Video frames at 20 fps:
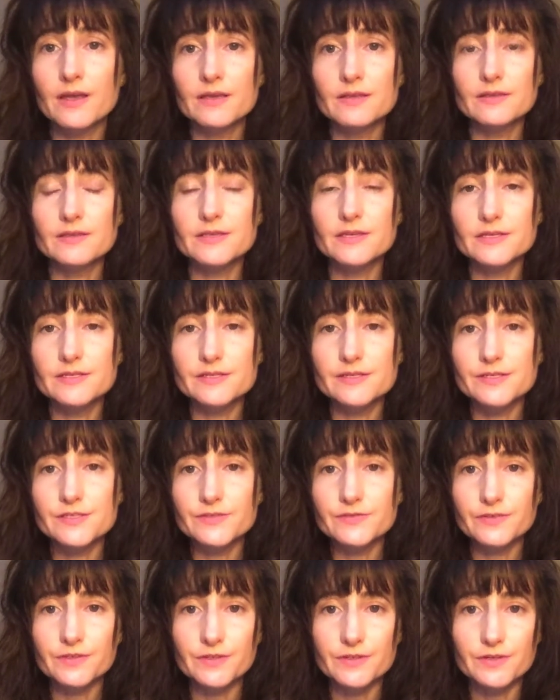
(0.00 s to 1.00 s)
This is
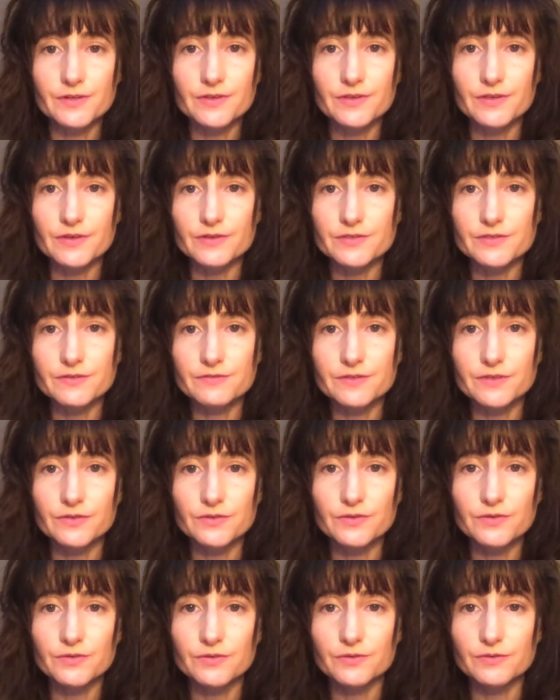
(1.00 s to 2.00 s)
for those of
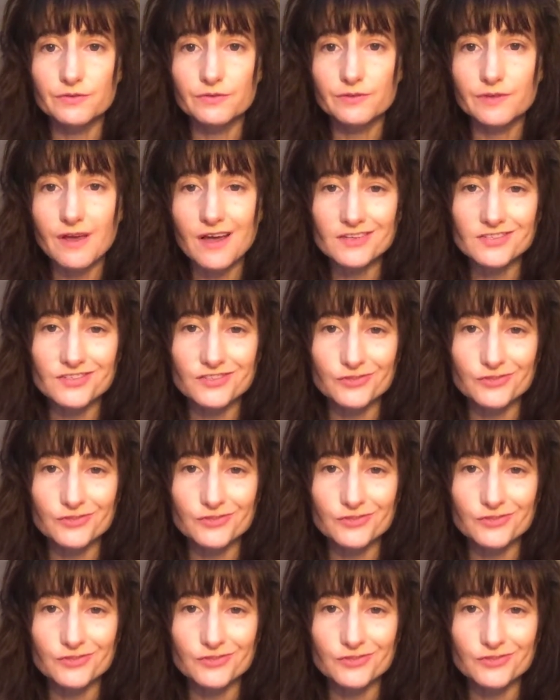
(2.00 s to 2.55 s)
you who lost